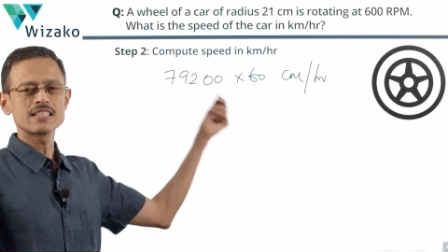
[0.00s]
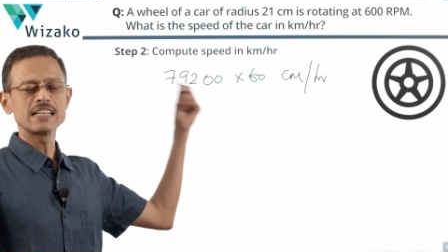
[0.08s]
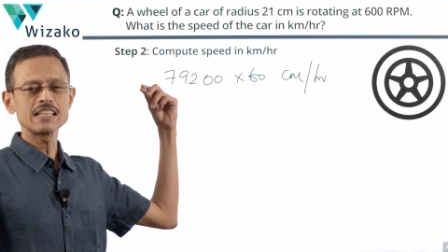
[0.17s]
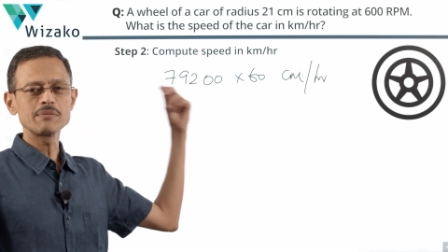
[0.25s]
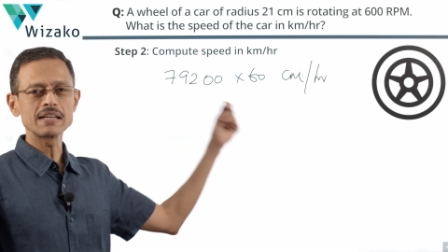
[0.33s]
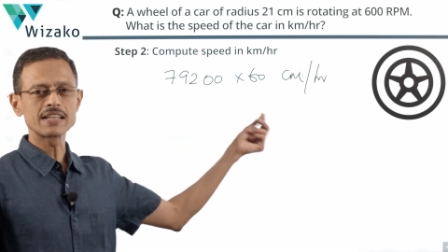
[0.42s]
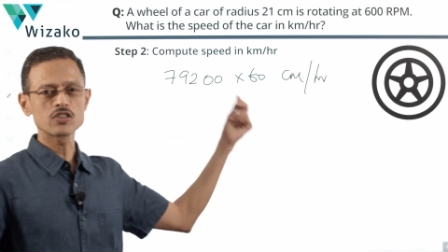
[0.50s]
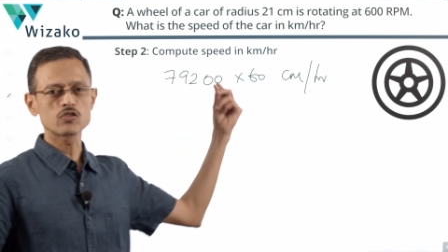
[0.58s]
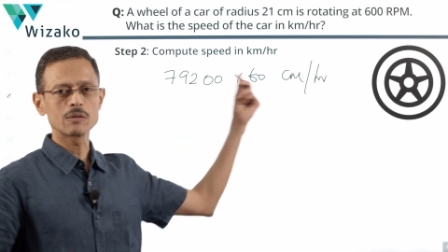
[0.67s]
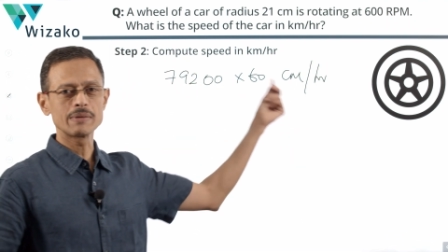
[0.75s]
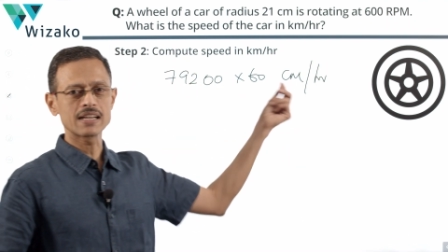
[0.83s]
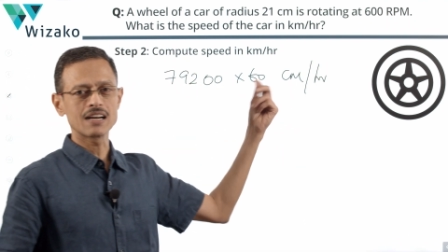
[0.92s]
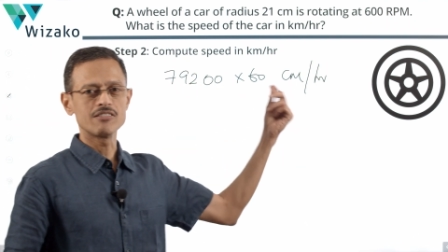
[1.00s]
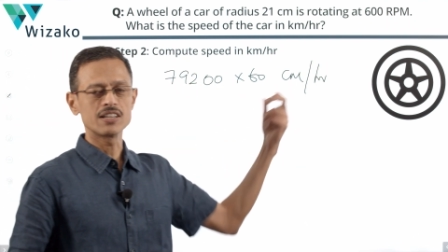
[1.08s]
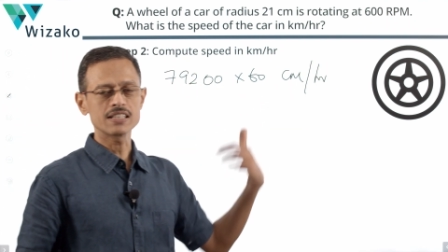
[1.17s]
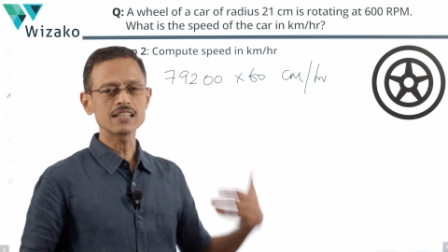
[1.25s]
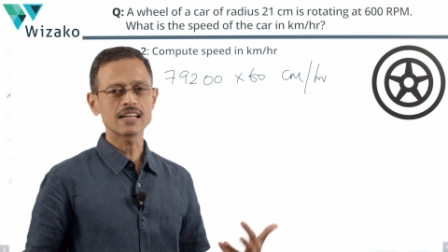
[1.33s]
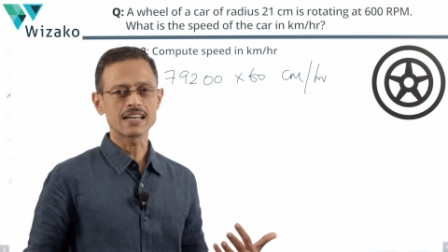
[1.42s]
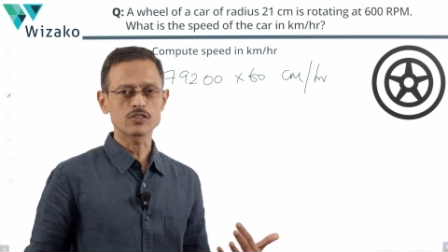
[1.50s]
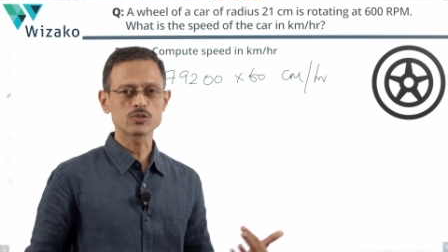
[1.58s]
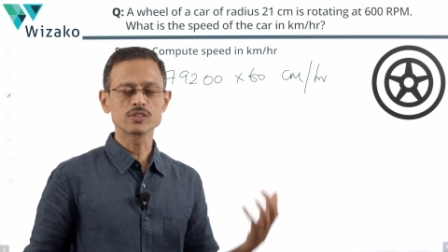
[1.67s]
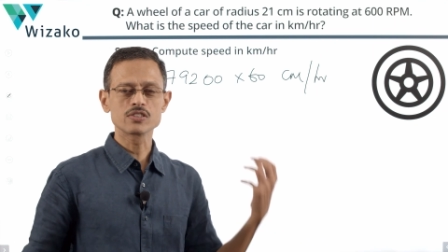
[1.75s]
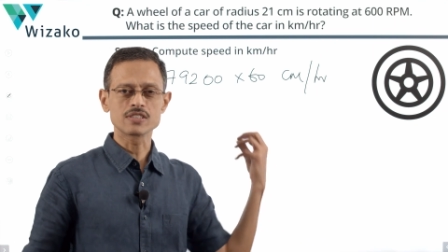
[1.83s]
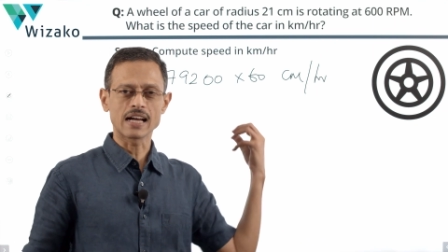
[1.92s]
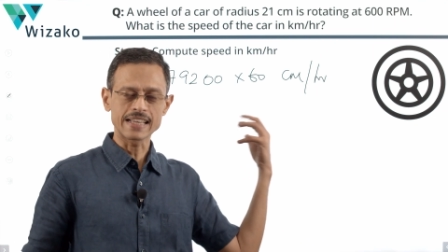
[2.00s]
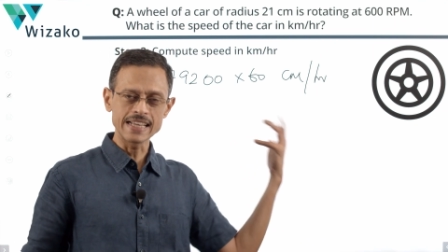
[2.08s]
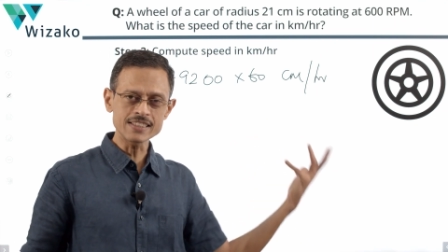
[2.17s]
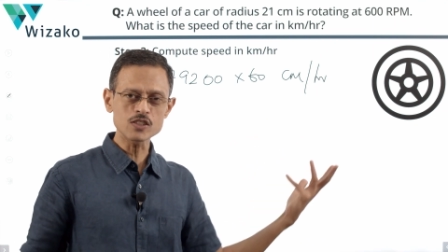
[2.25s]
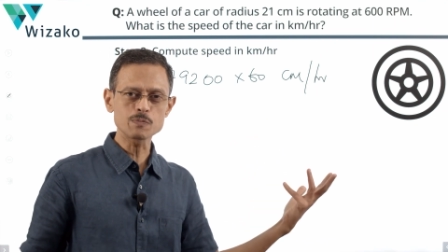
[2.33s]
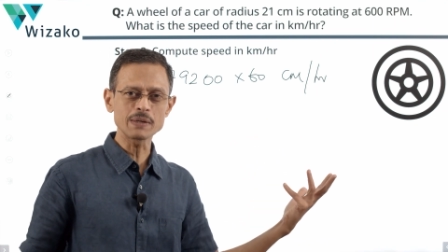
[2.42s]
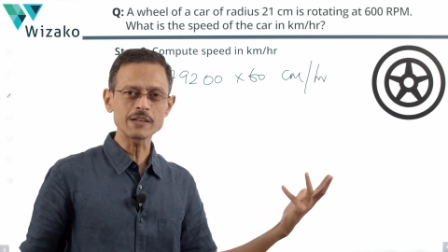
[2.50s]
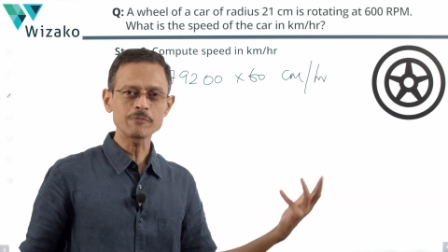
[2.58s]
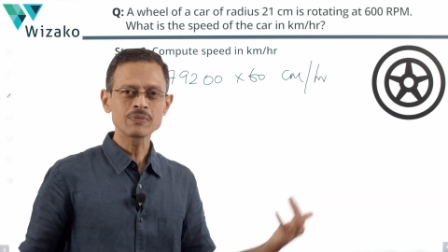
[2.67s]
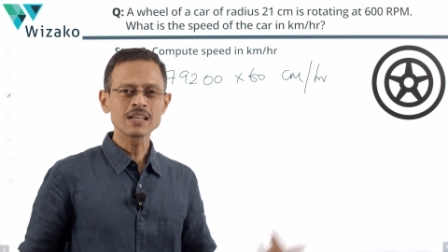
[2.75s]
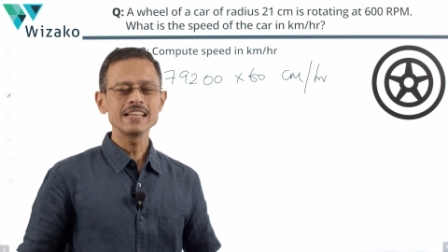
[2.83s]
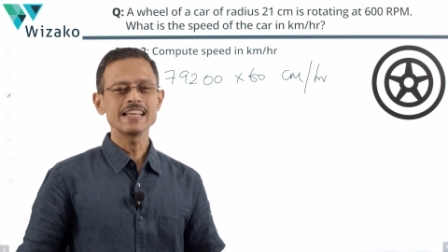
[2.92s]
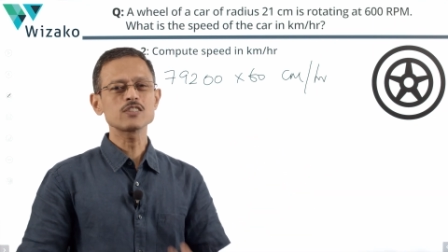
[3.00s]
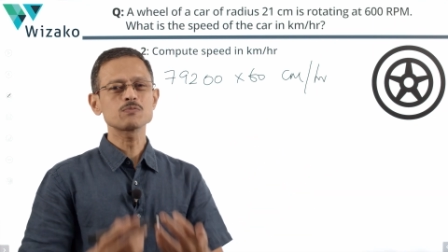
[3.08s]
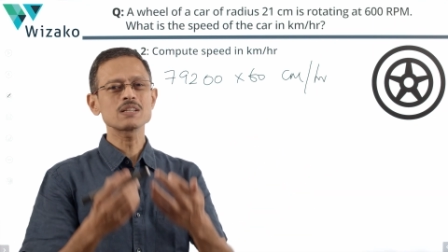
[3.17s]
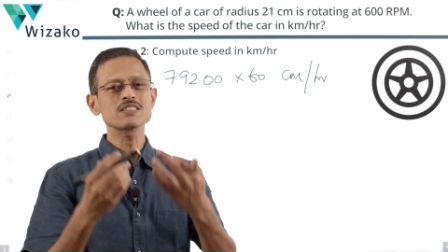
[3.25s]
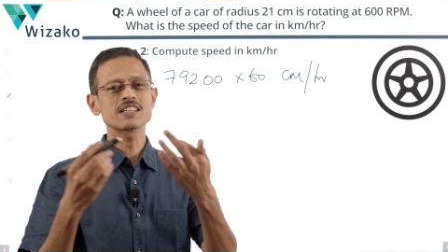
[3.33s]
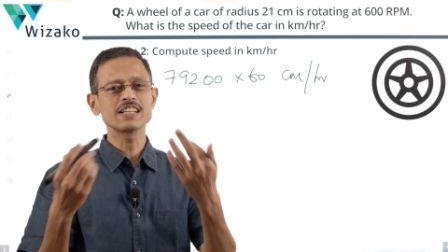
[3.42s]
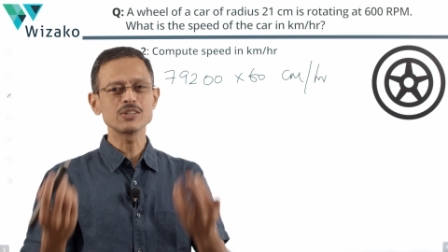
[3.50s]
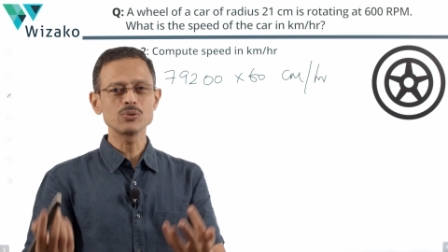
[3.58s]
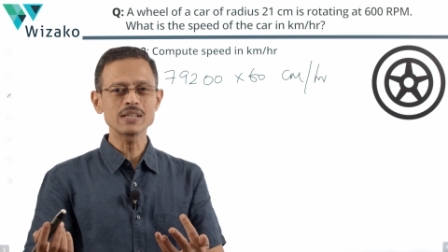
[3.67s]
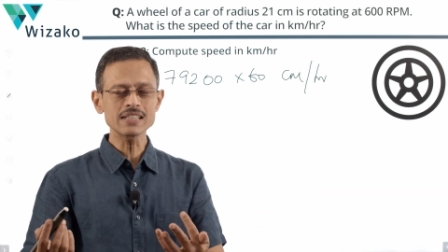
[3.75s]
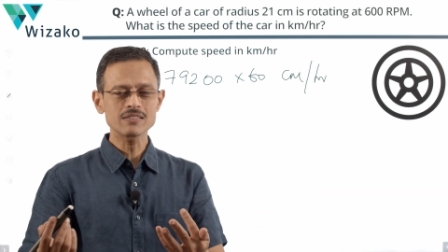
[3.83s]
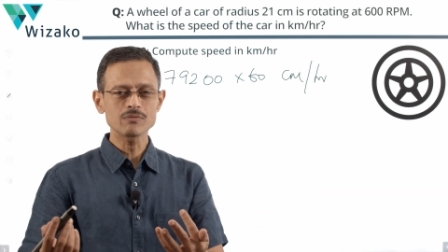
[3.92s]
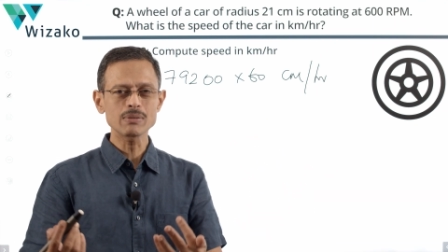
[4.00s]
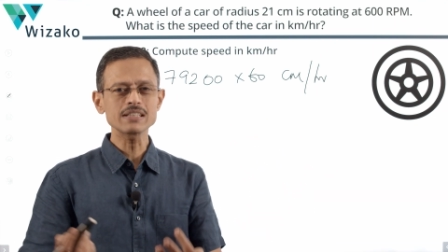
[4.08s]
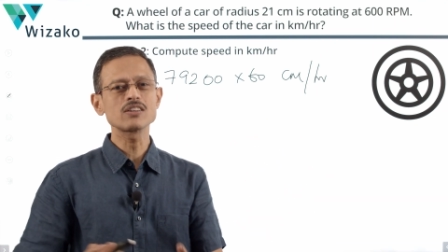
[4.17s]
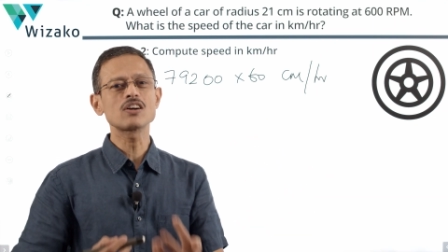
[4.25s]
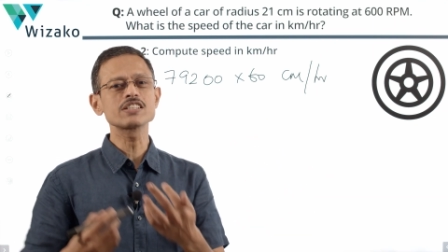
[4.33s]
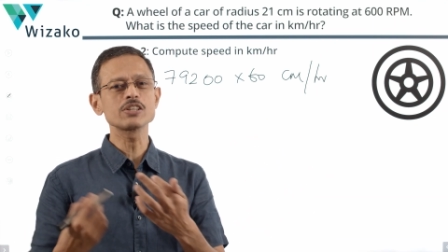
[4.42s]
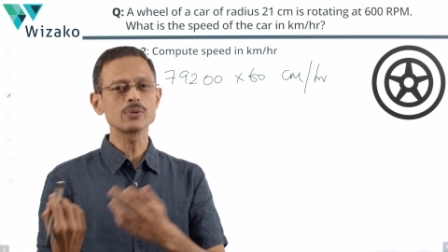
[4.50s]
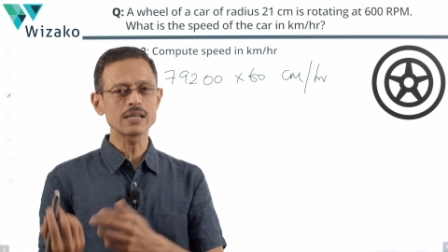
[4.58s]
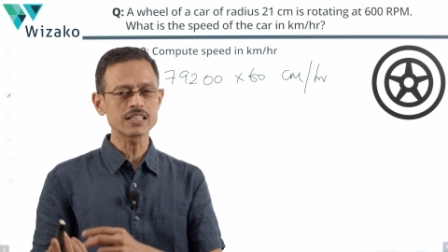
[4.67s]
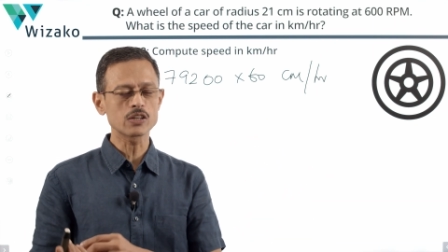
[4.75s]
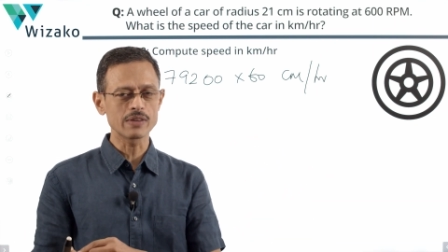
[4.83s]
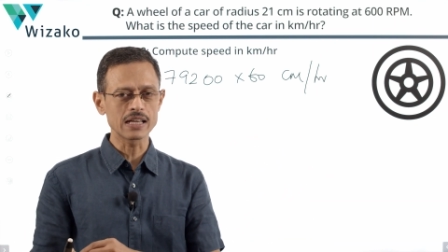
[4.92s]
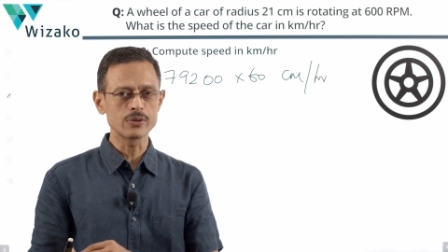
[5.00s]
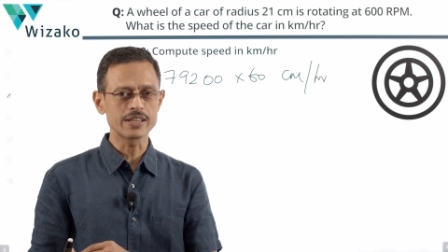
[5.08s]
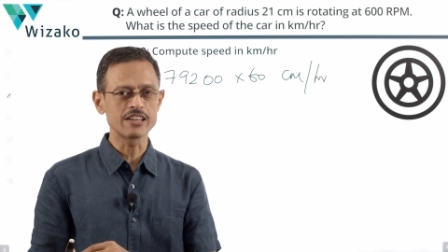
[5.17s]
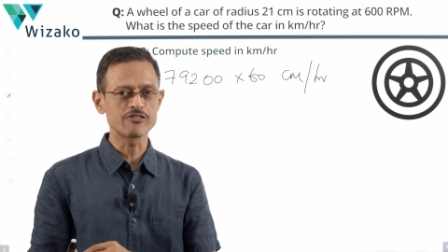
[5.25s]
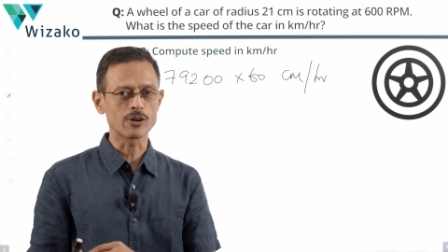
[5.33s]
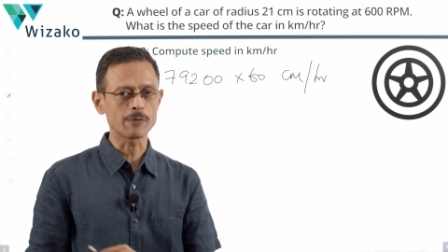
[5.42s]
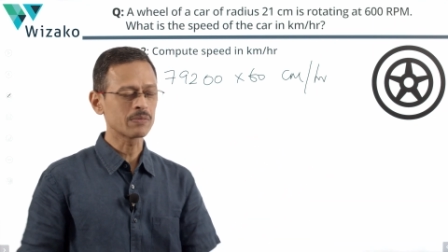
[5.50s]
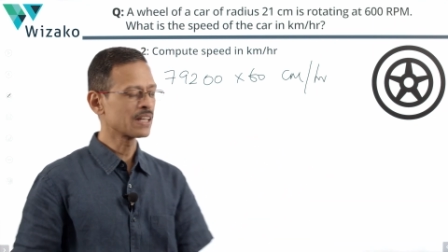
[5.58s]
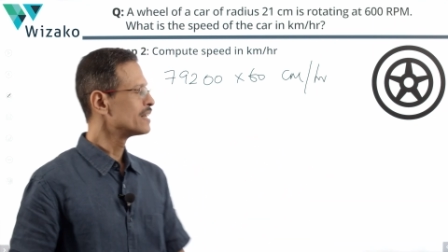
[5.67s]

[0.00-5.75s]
centimeters will be covered in an hour. So this is again the speed expressed in a unit, but not the unit that we are looking for.